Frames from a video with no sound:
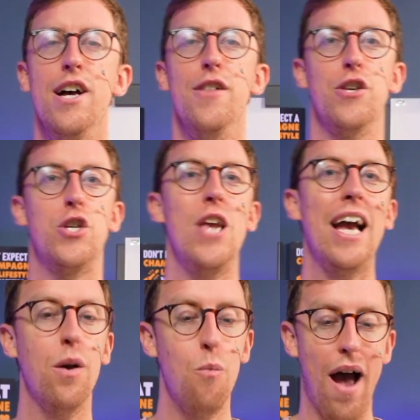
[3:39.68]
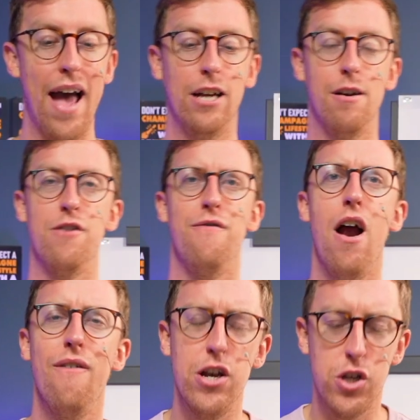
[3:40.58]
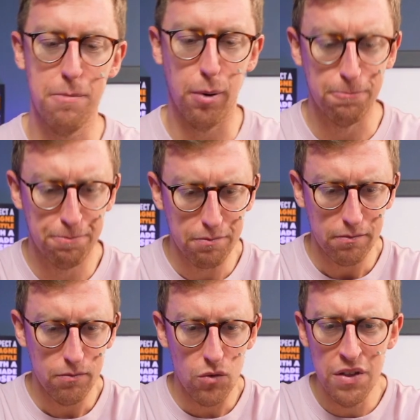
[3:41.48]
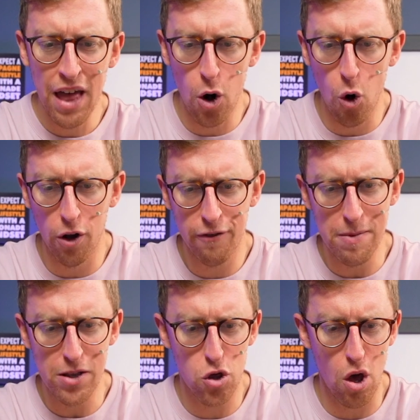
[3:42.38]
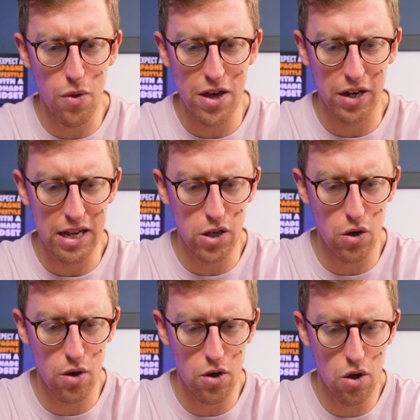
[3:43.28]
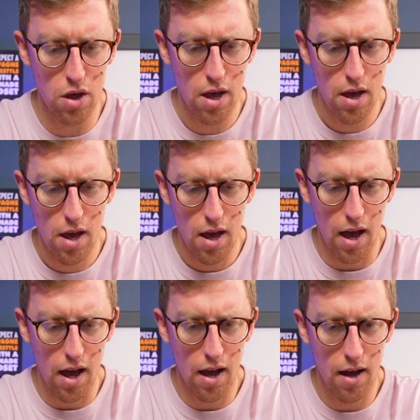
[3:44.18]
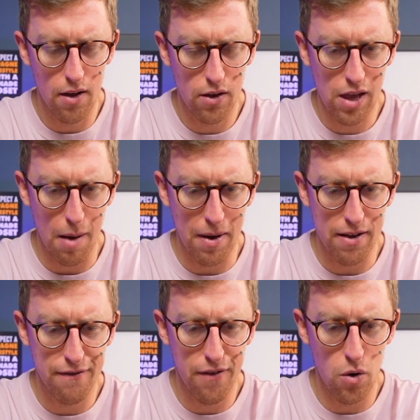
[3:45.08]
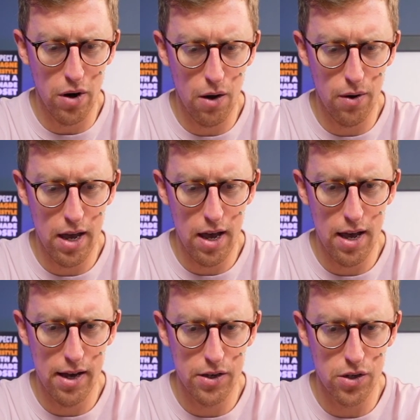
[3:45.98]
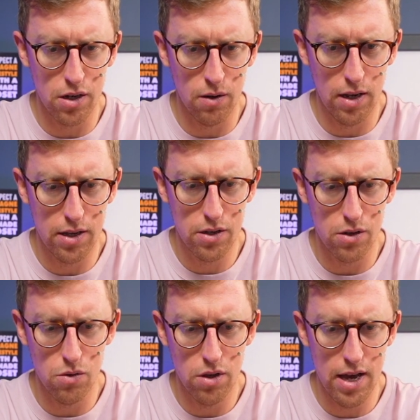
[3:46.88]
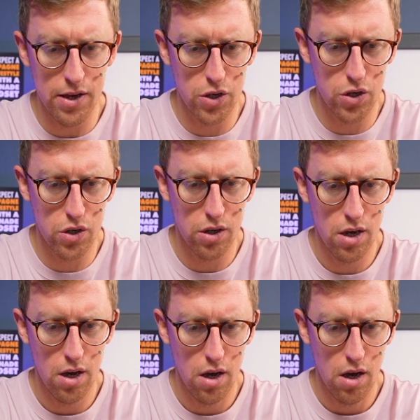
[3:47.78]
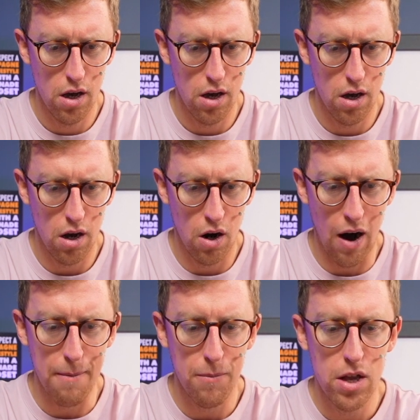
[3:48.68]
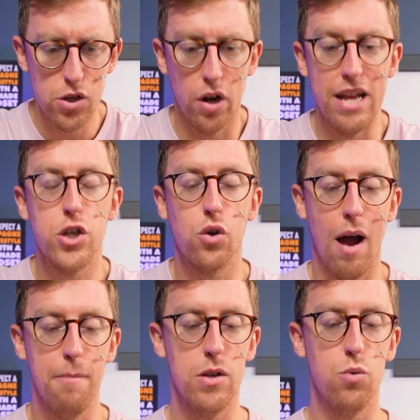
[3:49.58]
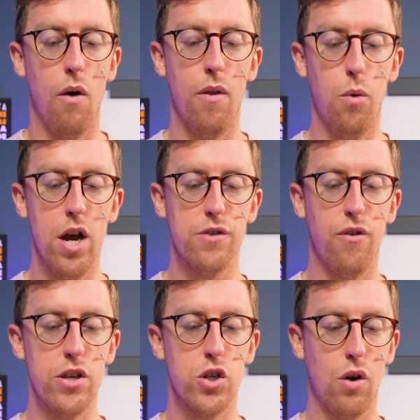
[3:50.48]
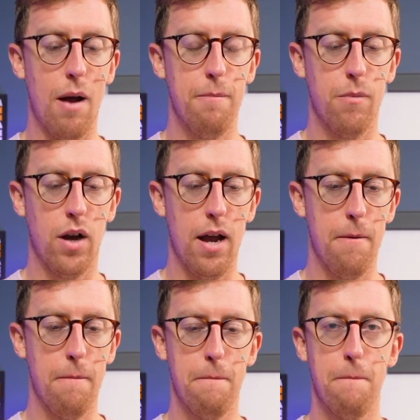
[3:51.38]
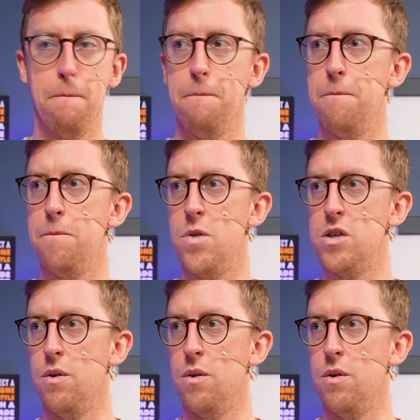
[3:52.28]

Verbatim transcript: The second way is very, very simple. Now, in order for me to show this, I need to uh, get my phone out here. So let's do this. All right, it's on Instagram. It's one that works for Instagram, okay? It's not